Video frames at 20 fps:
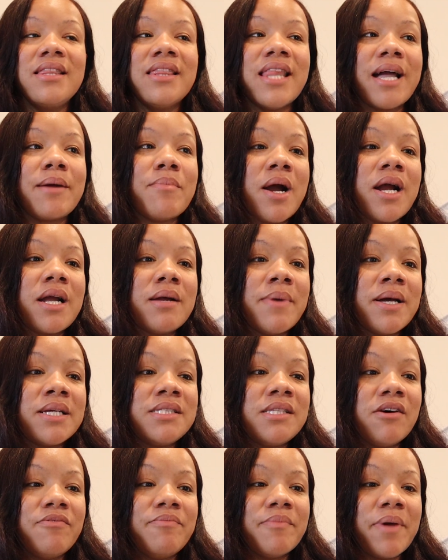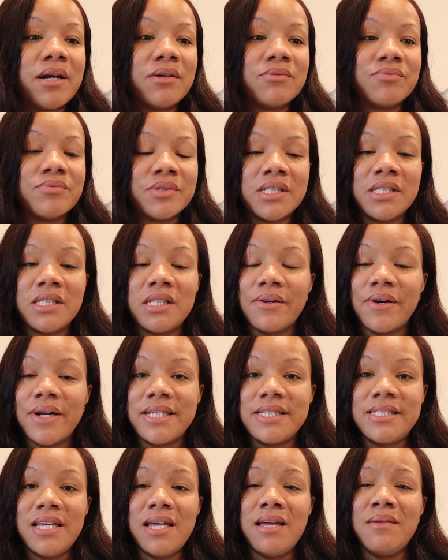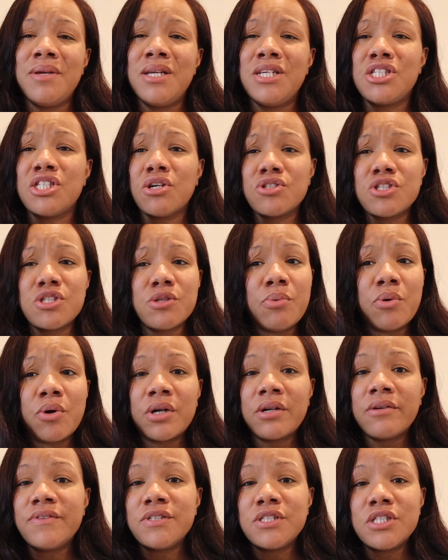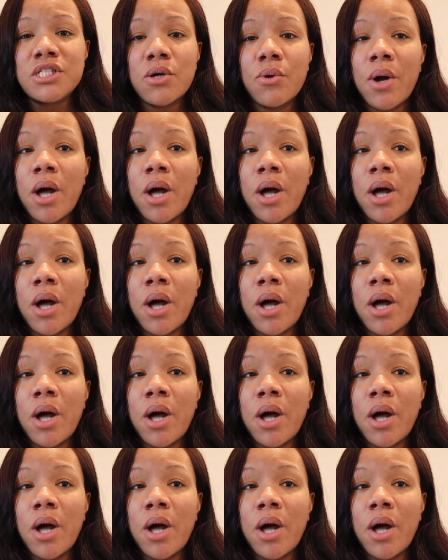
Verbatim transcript: Like, Mark and myself make a really great team. He's so supportive and so